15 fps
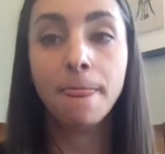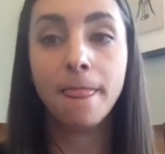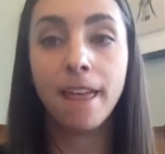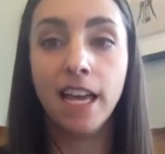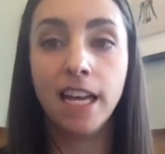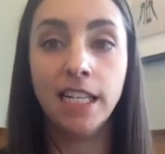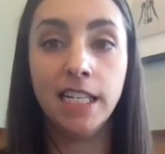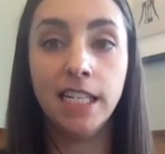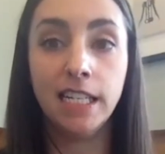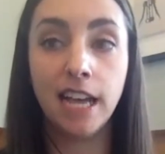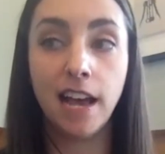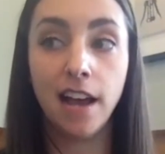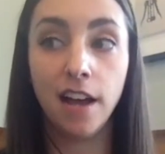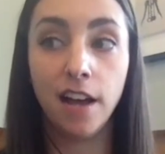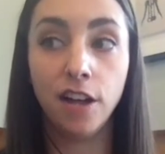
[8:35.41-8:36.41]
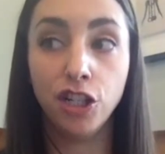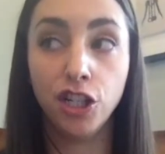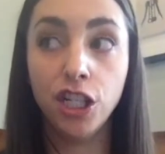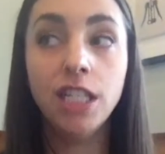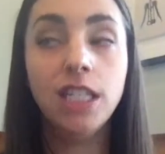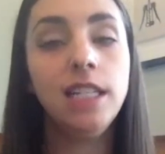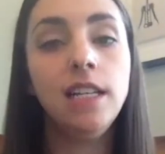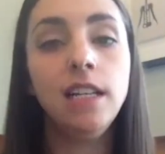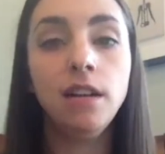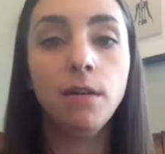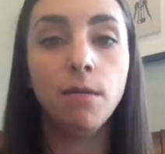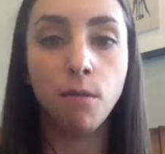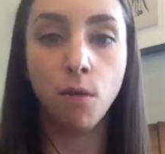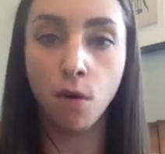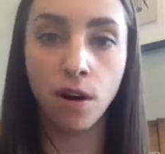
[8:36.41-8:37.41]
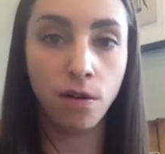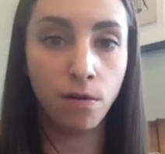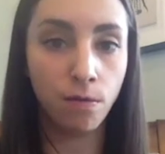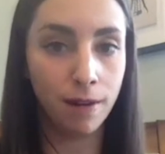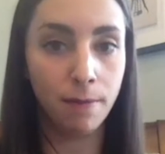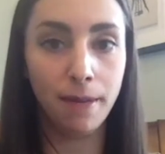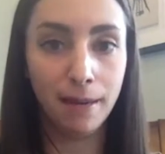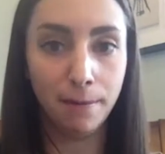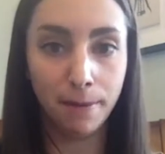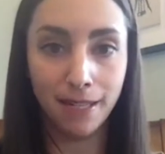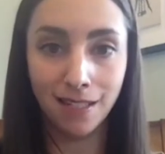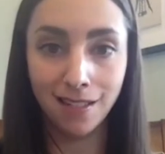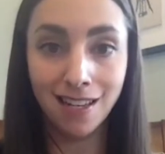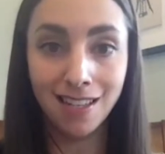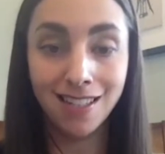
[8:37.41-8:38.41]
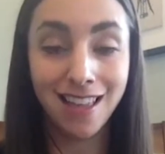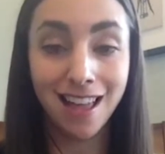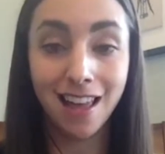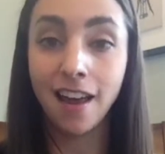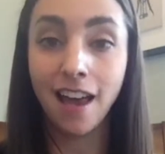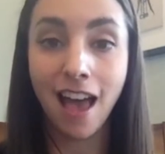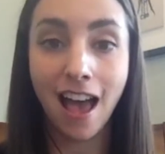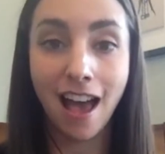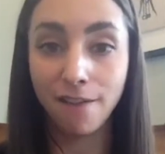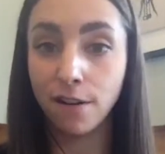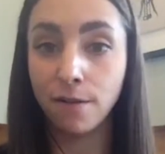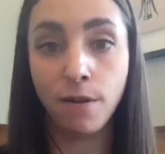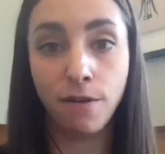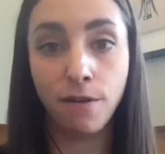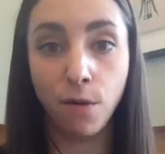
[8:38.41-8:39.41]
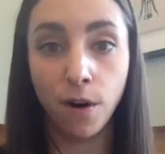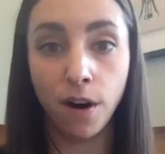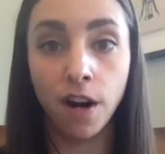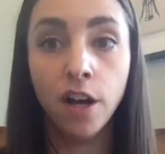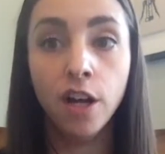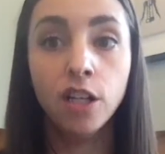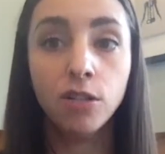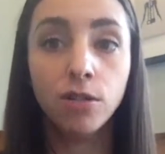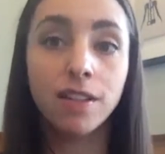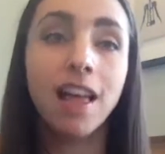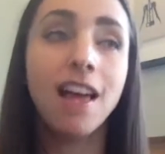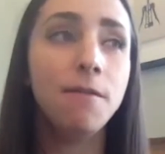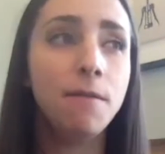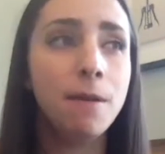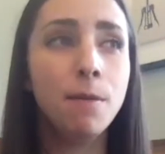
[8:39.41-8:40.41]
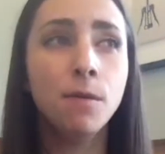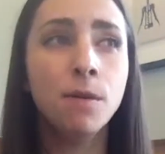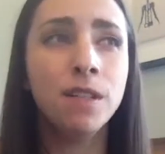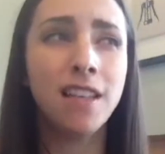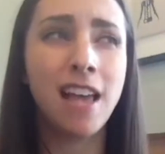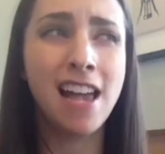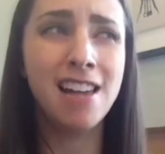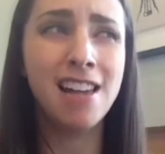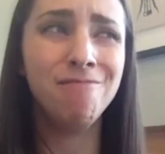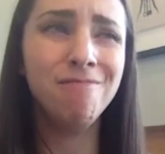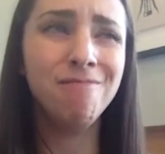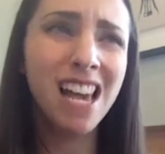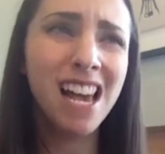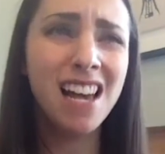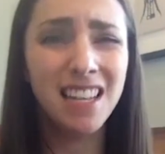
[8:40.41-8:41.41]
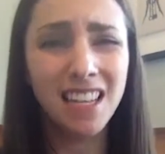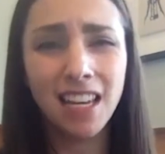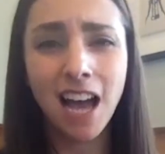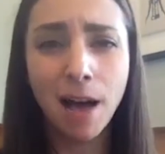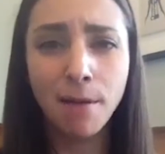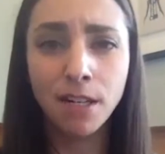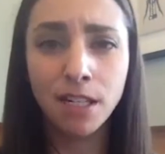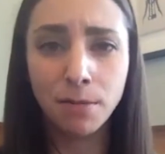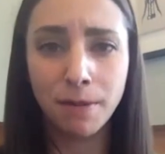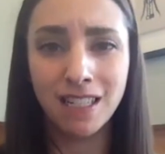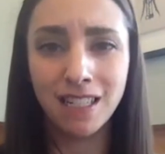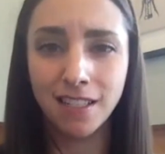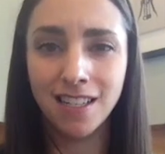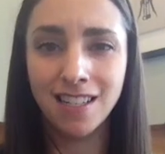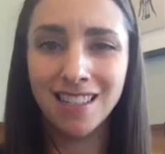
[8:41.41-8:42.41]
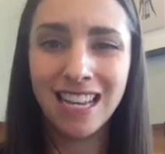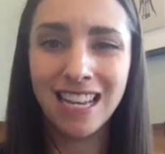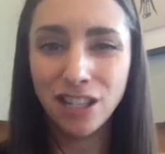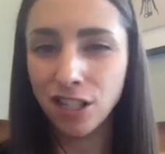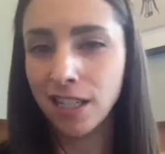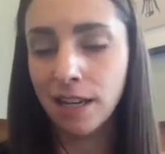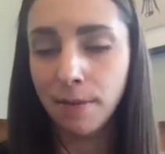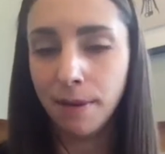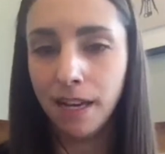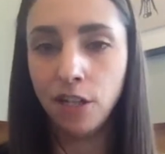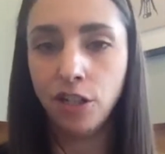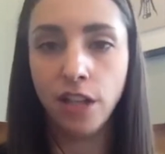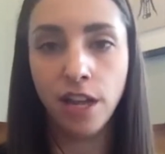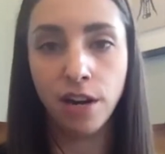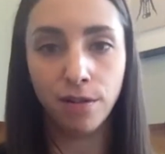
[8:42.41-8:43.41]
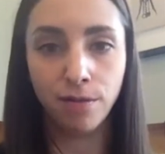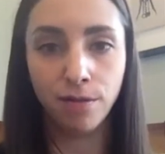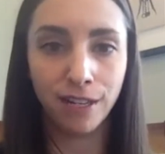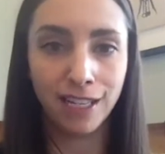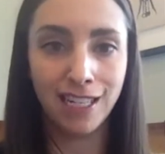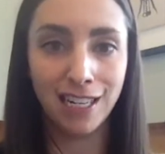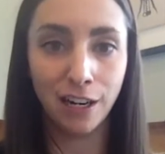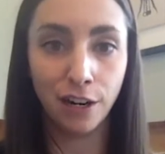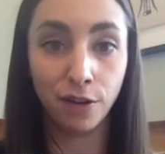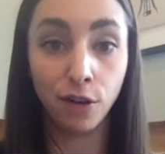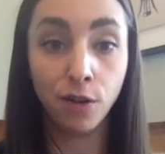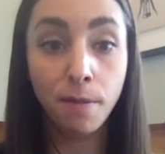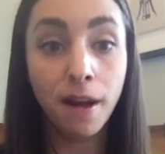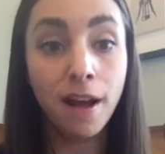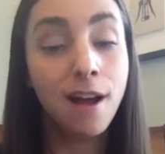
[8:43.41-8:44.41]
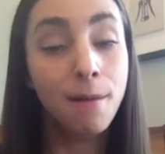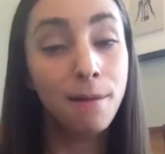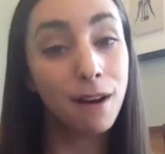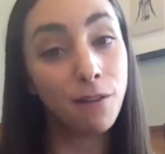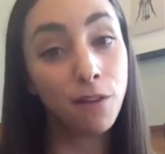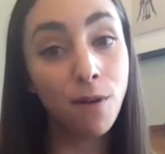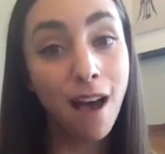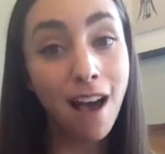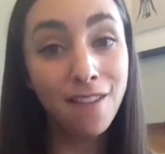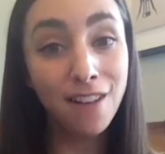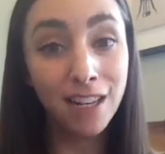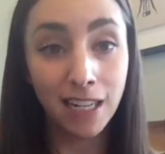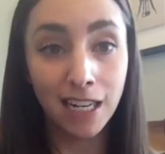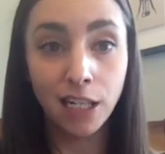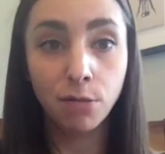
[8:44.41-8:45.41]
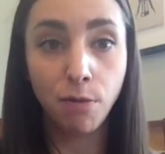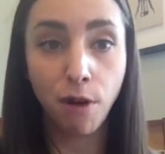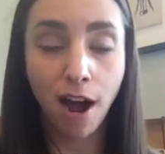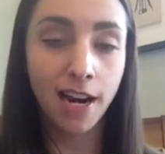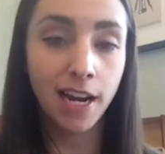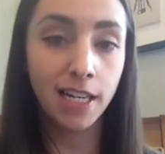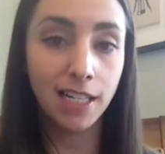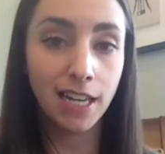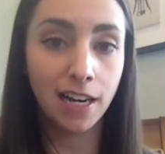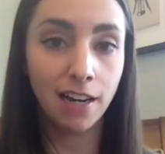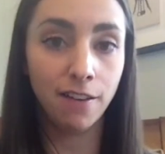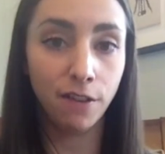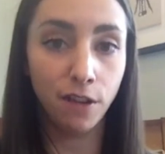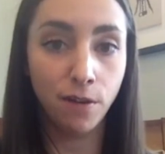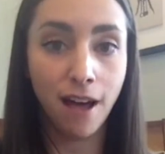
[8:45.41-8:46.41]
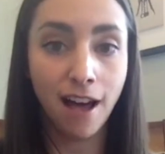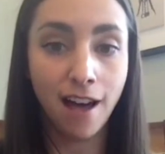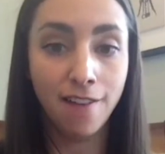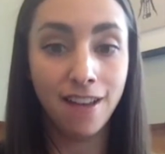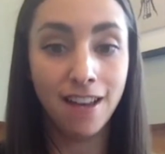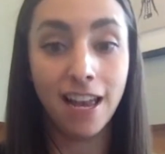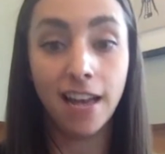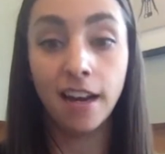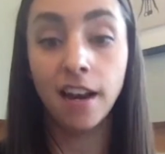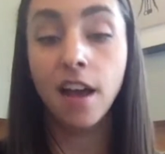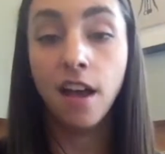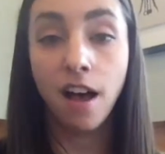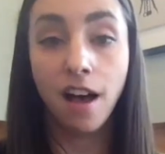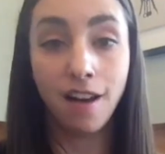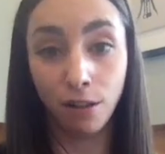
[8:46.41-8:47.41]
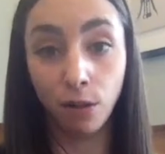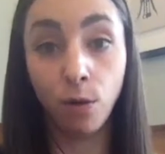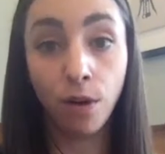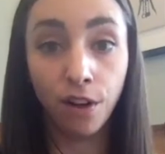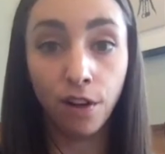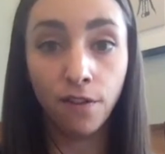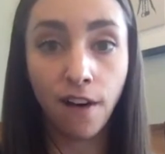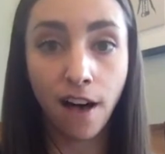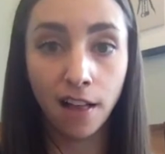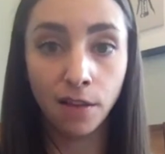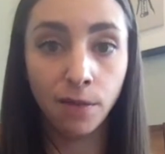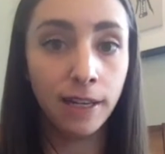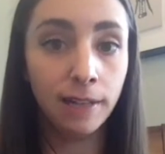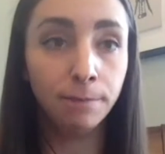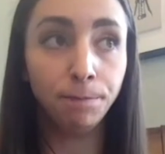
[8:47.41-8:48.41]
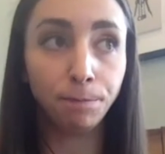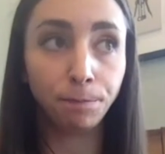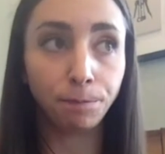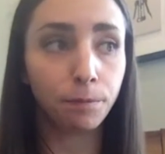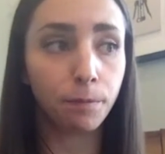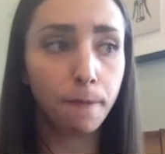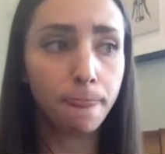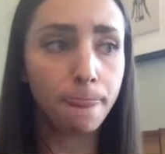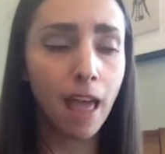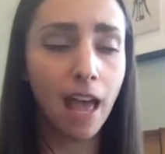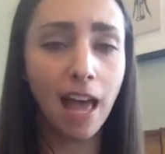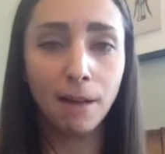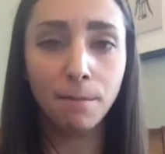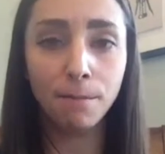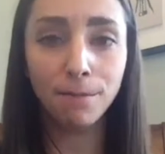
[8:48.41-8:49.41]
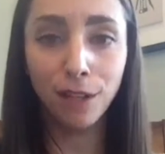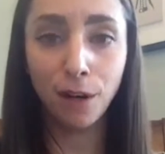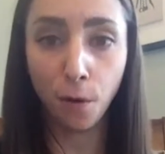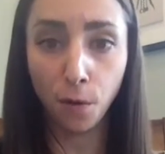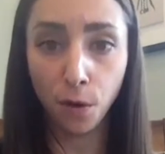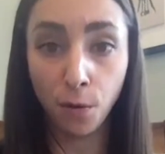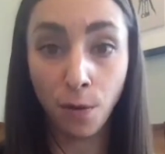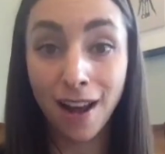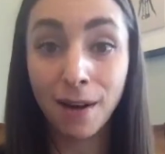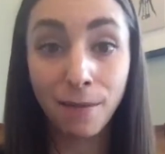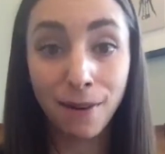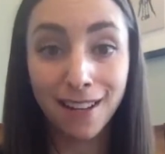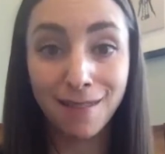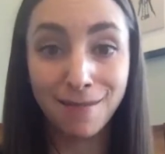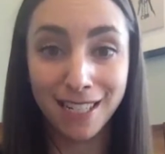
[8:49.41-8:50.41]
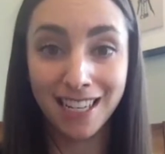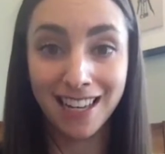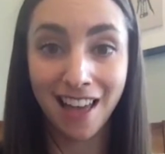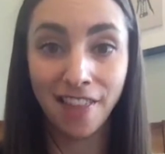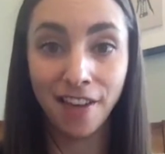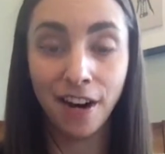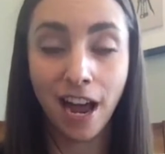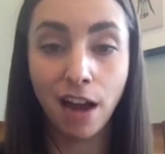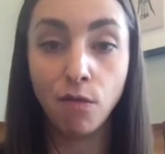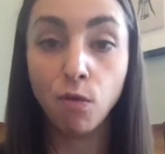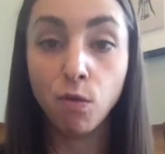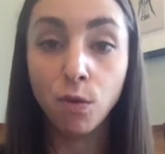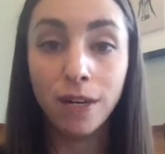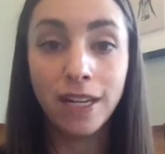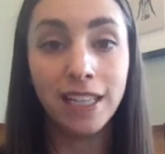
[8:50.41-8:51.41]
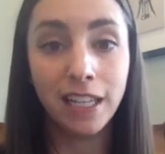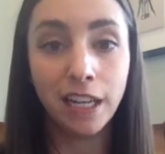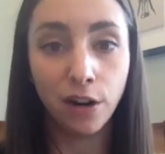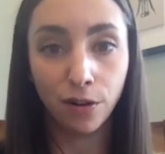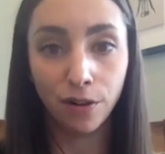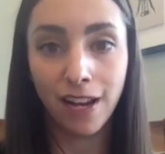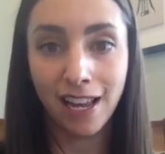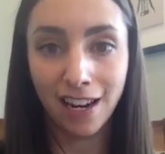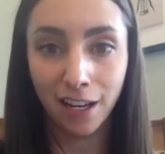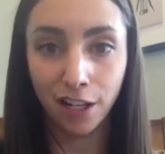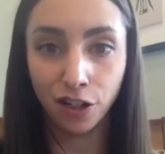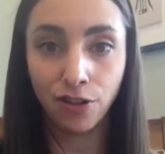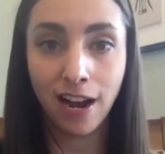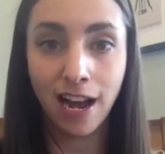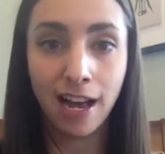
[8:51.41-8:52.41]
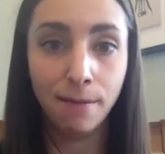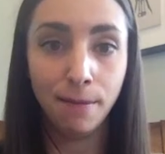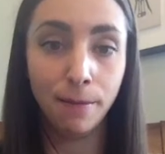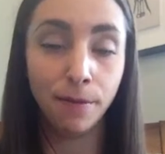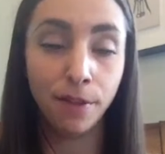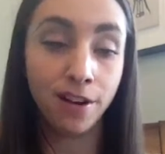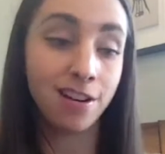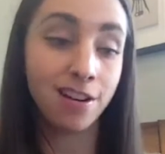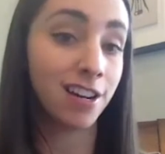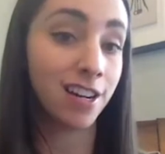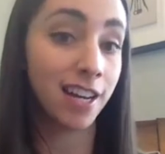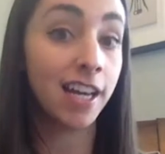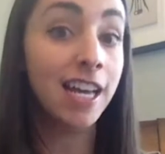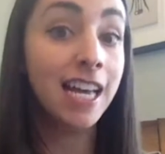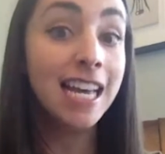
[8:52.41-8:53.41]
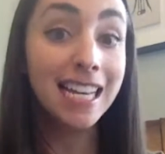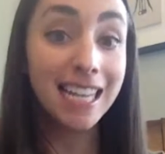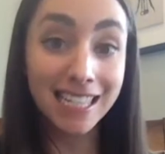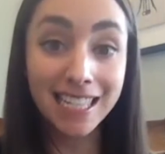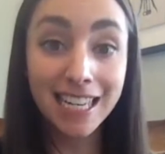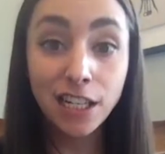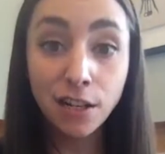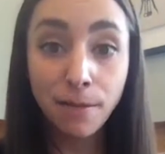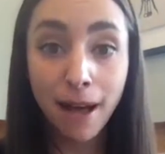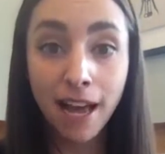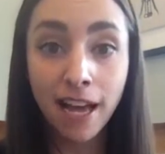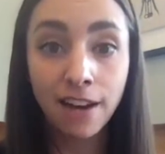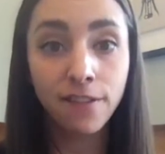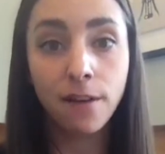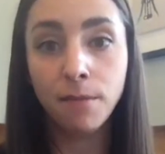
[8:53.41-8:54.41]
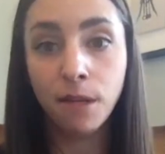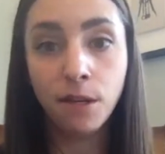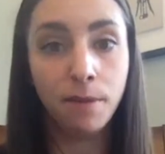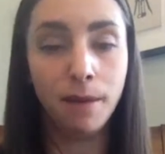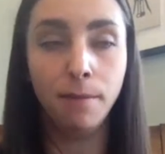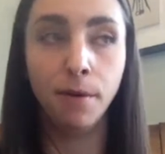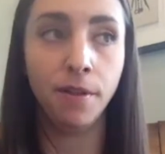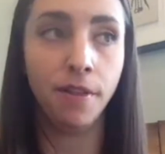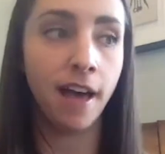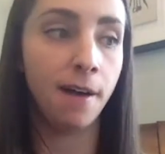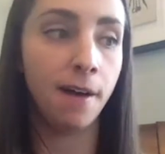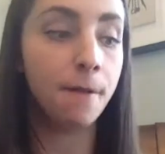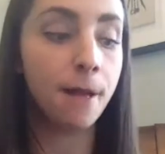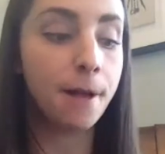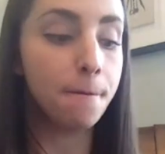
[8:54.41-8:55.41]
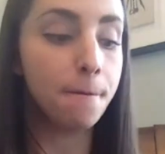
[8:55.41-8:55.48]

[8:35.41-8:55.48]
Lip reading: And she's seen more repeat business than ever before. So a lot of people will say, yeah, e-commerce businesses, they just need a page. They don't really need a group. But if you have a niche product and if you have, again, a loyal following and, you want to bring them together and really create a tribe, people that are going to continue buying from you, people that